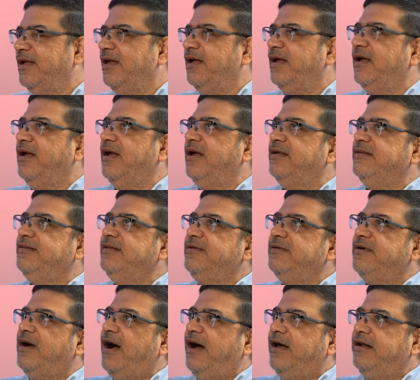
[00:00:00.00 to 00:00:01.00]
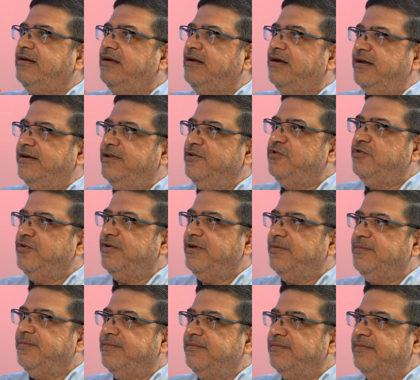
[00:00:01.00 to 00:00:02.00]
Mm. See, our
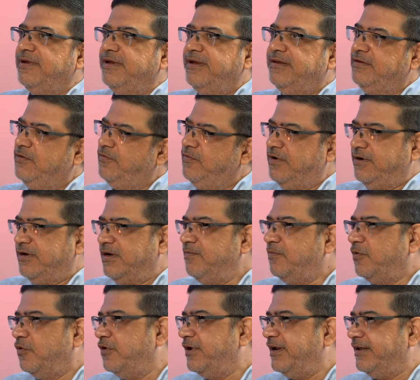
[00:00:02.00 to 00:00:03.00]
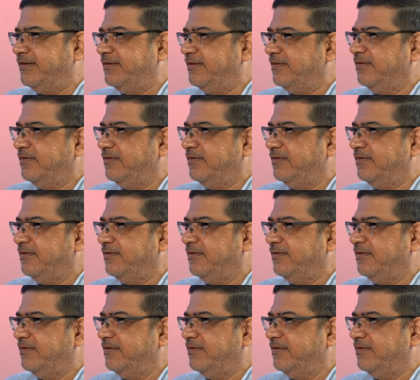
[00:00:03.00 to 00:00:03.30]
curriculum is a work in progress.